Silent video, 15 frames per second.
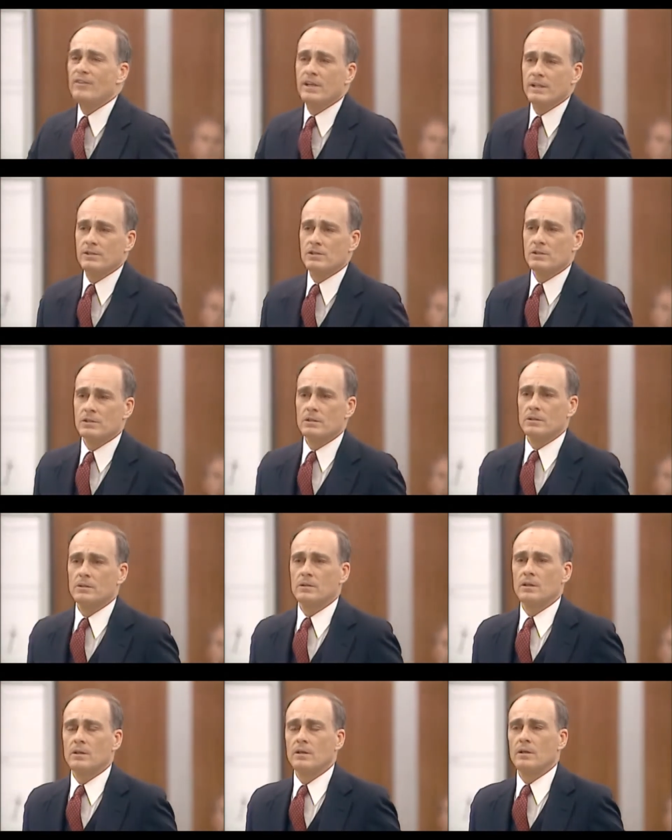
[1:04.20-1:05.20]
evidence
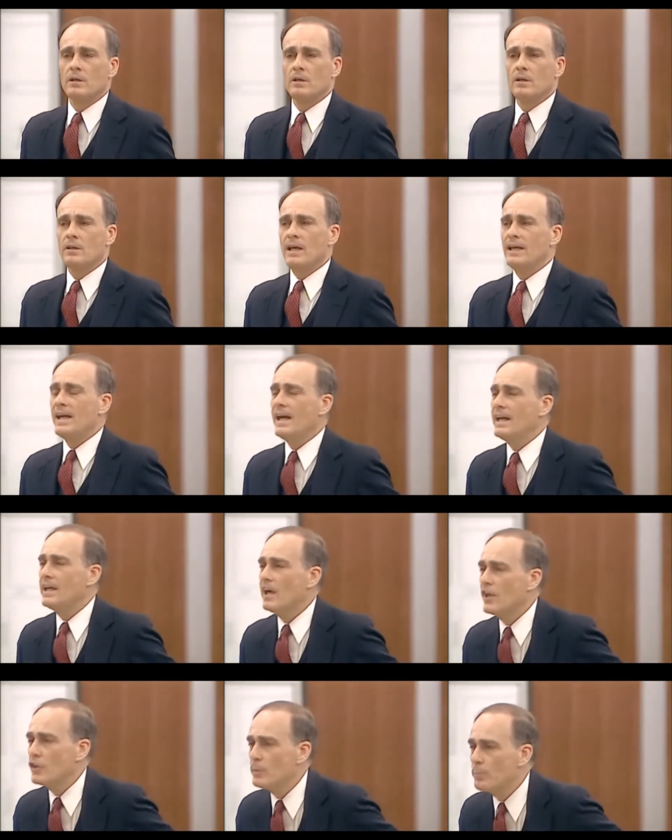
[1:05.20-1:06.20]
that
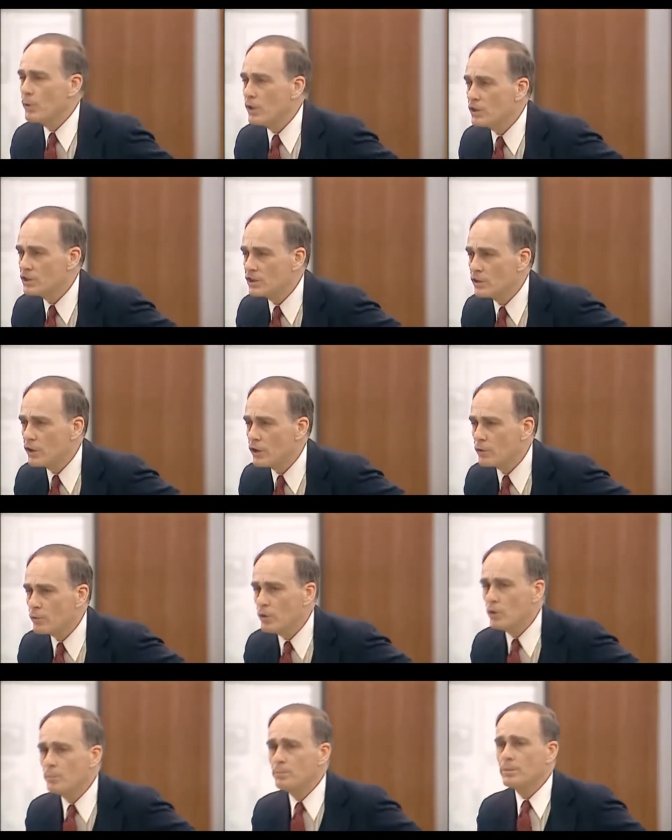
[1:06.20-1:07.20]
any other person or
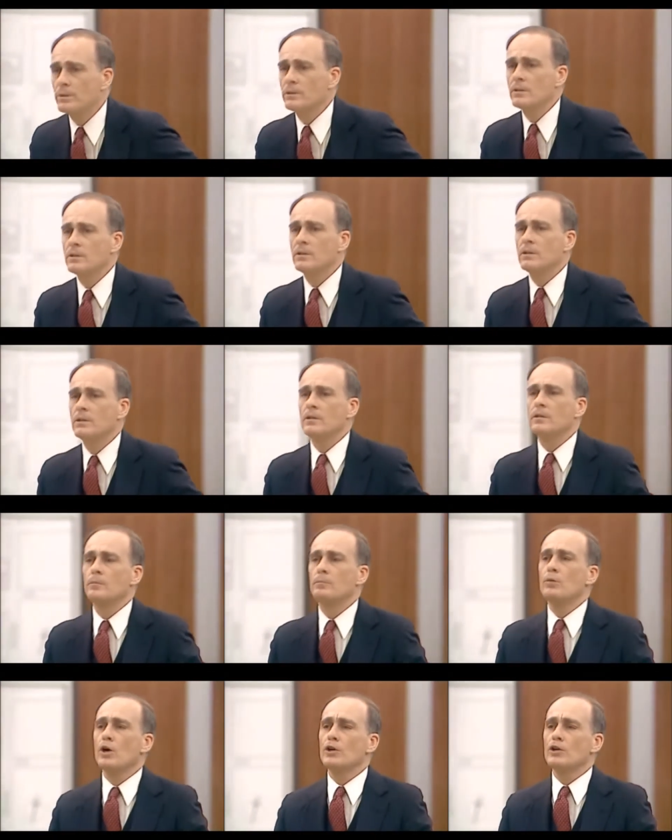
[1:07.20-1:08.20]
group
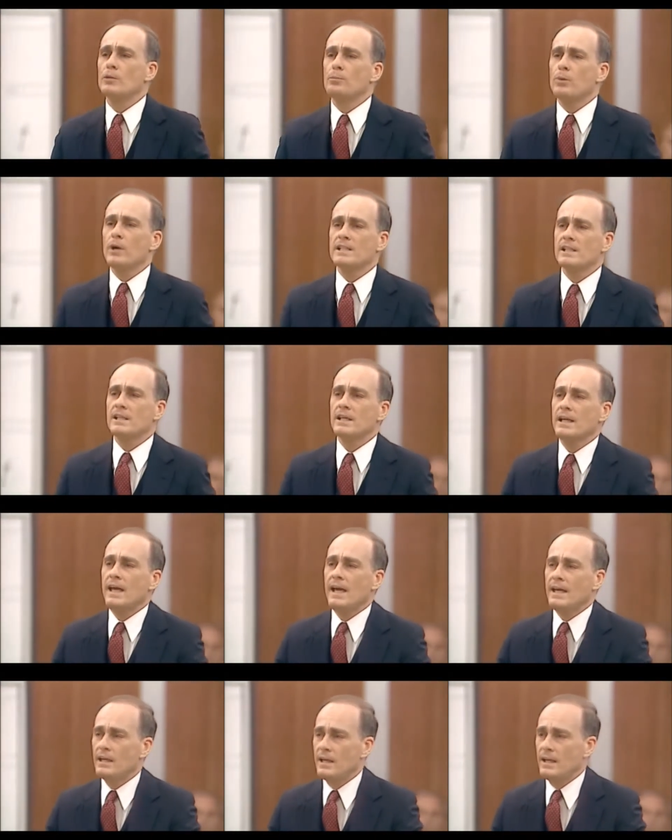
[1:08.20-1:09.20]
murdered President
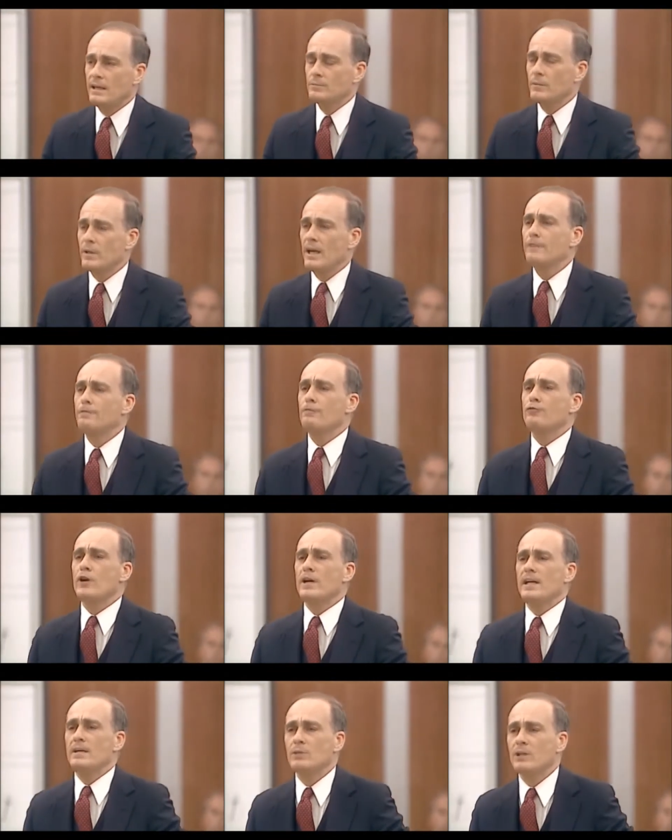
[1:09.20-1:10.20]
Kennedy and
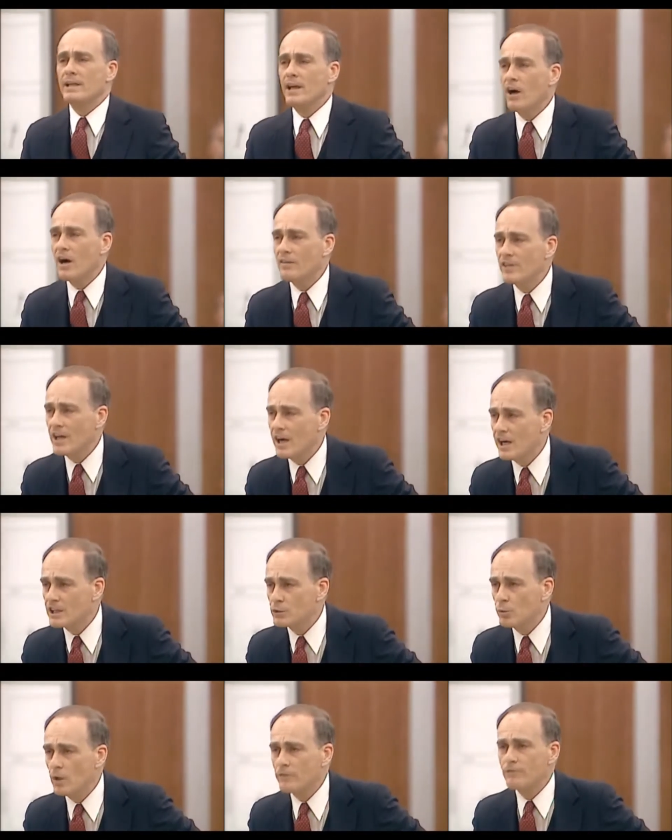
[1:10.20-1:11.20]
framed Lee Harvey
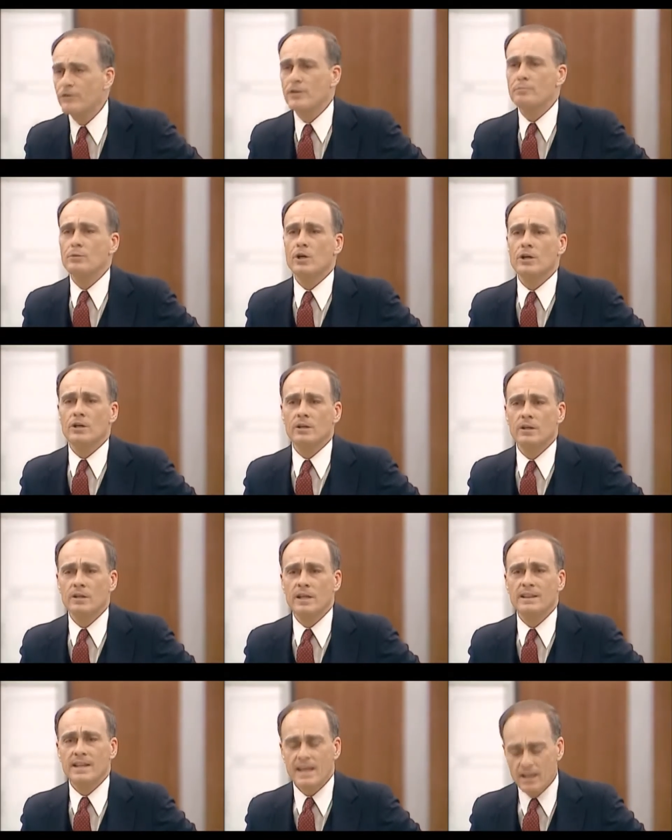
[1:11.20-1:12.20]
Oswald for the murder
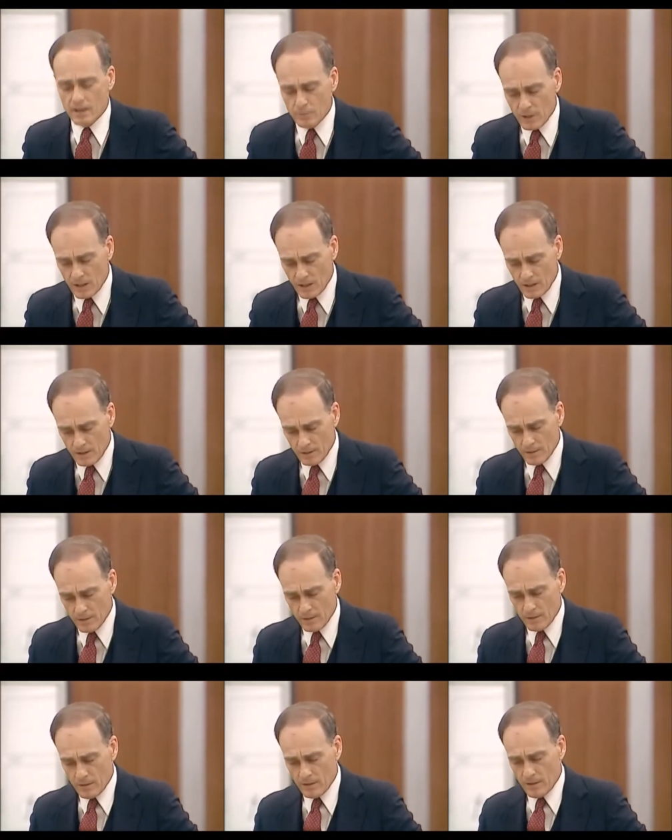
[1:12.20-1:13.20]
that they committed.
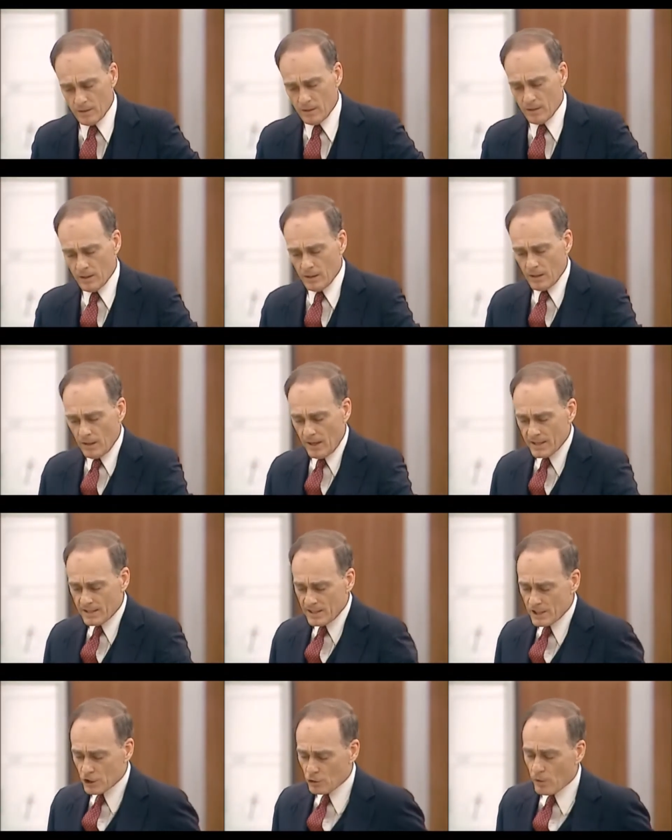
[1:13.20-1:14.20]
As
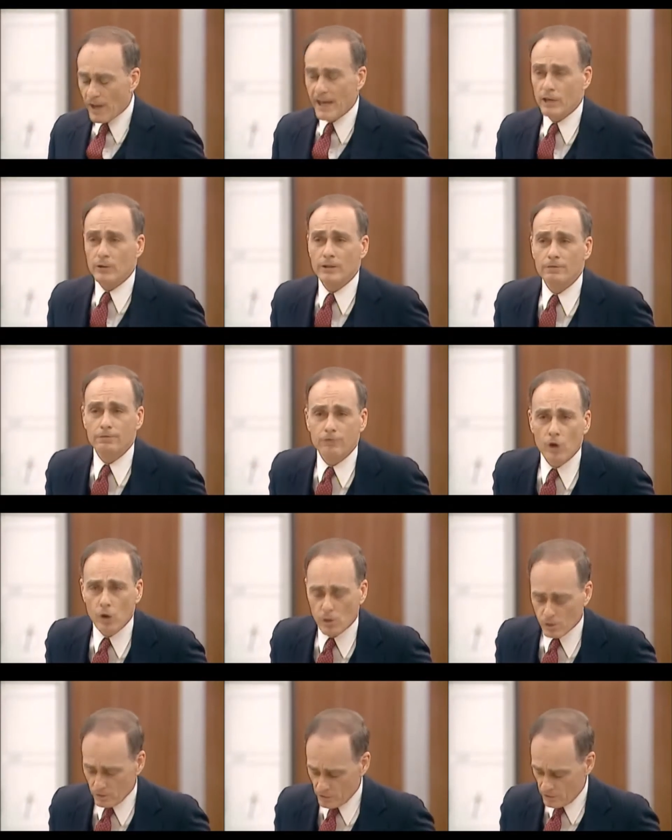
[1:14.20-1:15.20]
this trial
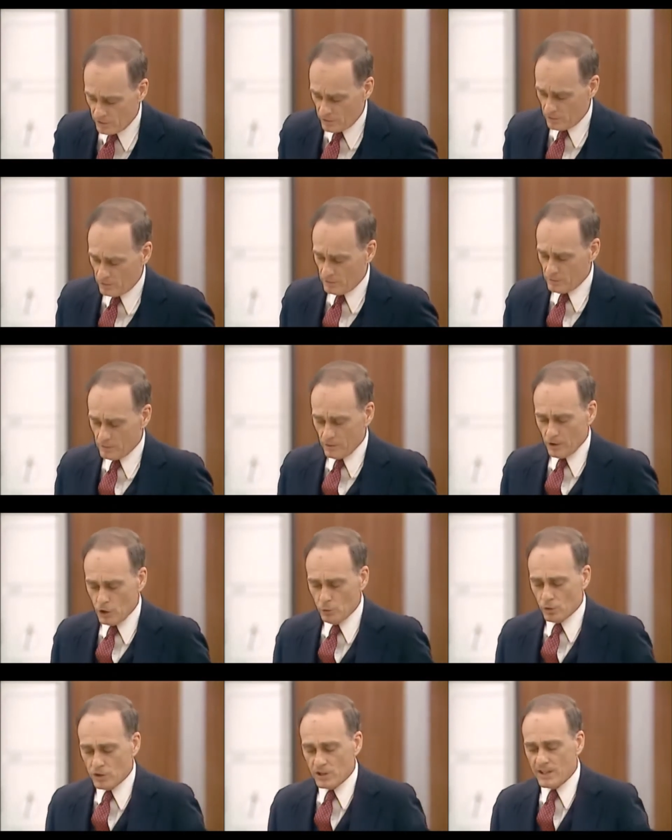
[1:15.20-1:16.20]
unfolds,
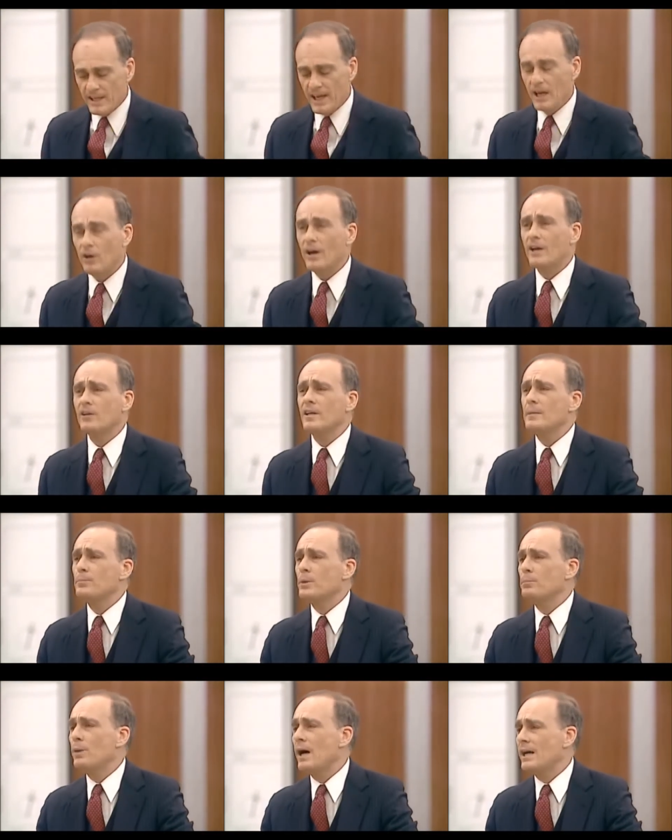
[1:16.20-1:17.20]
you will see how utterly
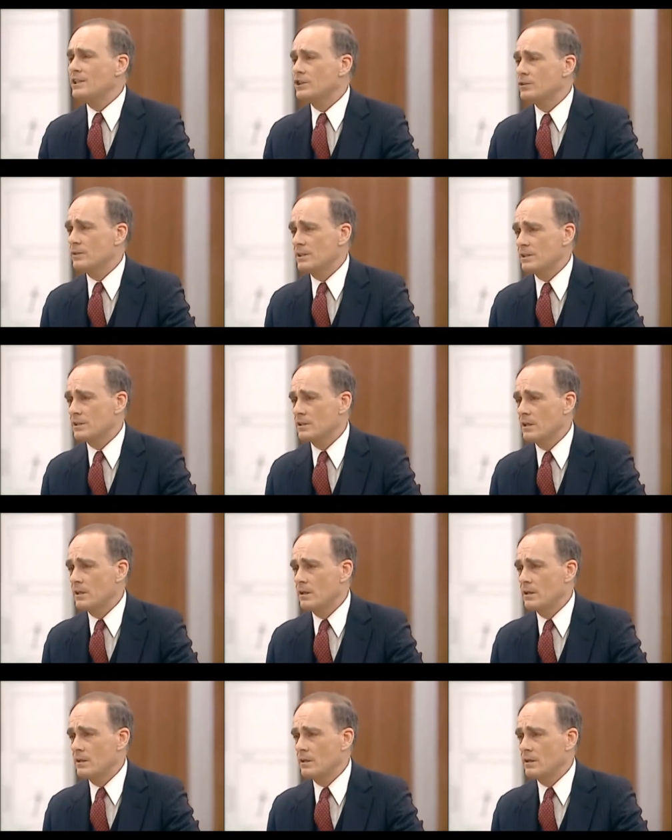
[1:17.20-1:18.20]
preposterous
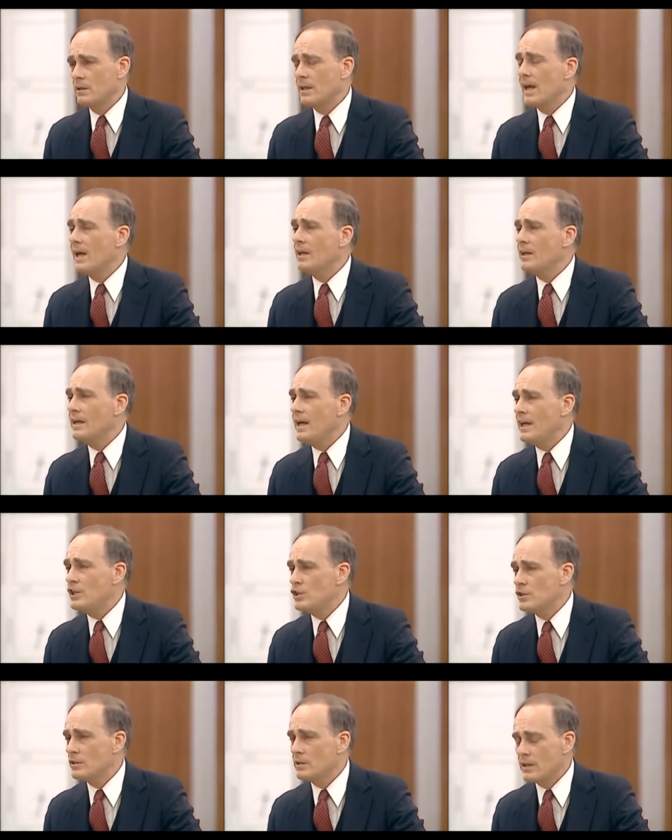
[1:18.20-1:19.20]
the
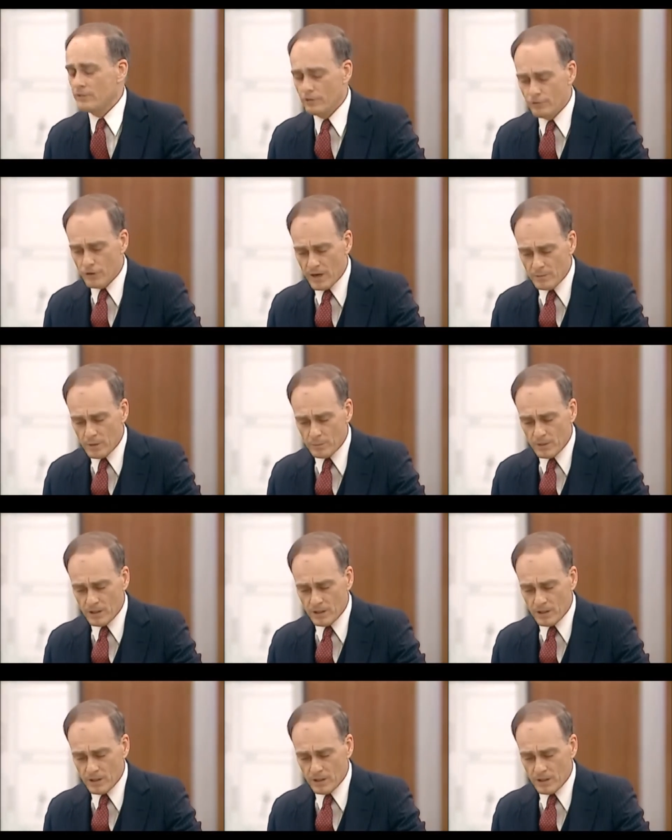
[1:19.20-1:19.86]
allegation of a frame up